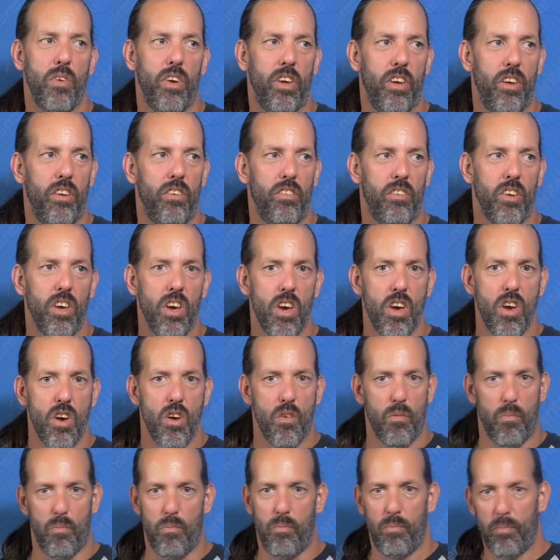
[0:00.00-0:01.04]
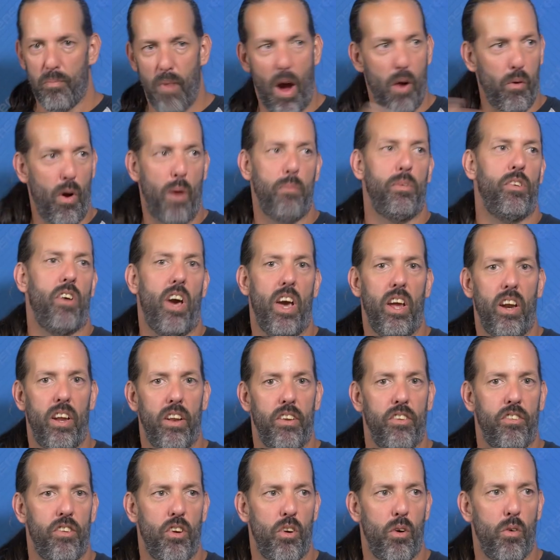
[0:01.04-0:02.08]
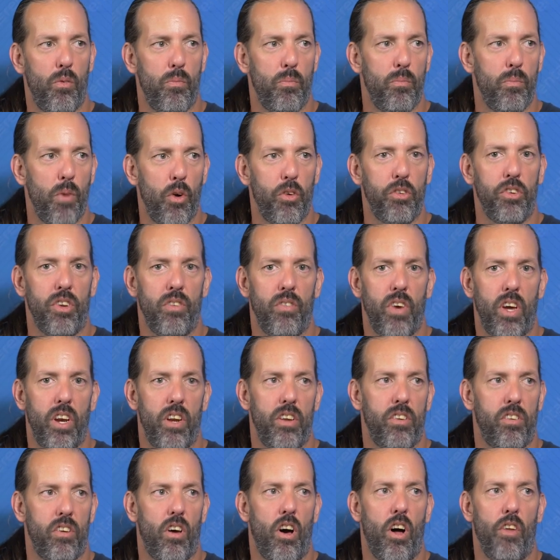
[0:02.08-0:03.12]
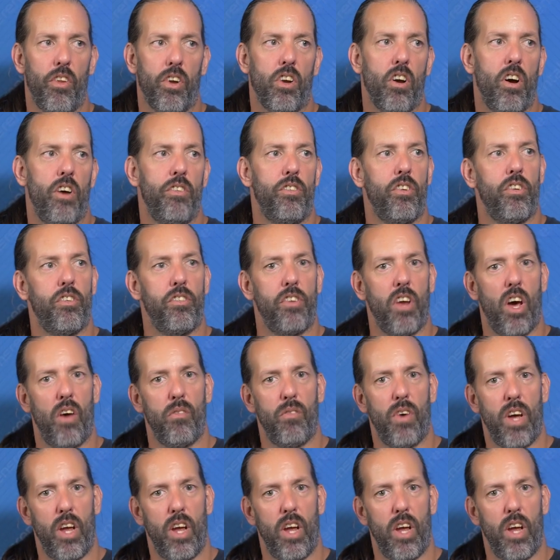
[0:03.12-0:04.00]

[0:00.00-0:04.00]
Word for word: Is my website, and so most of it is all the concert stuff.